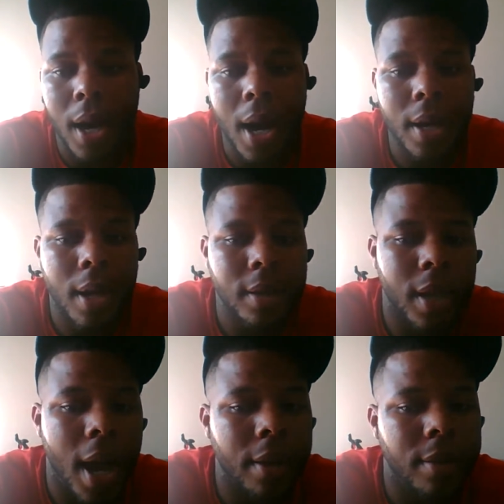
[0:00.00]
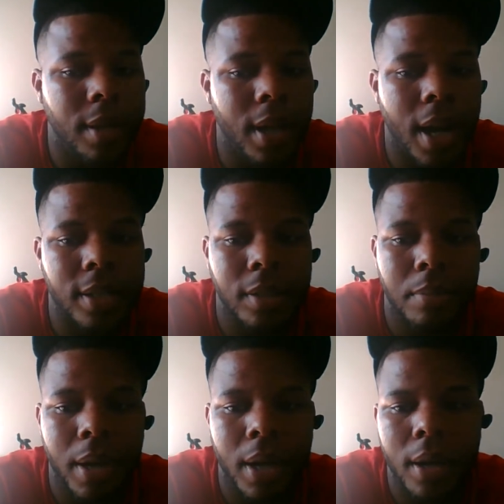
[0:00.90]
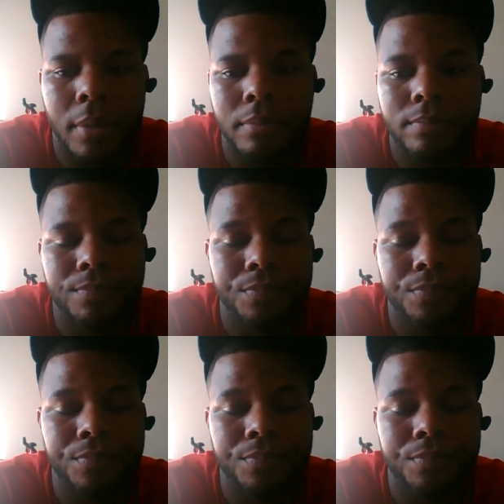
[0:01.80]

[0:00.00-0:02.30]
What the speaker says: I think actually, man,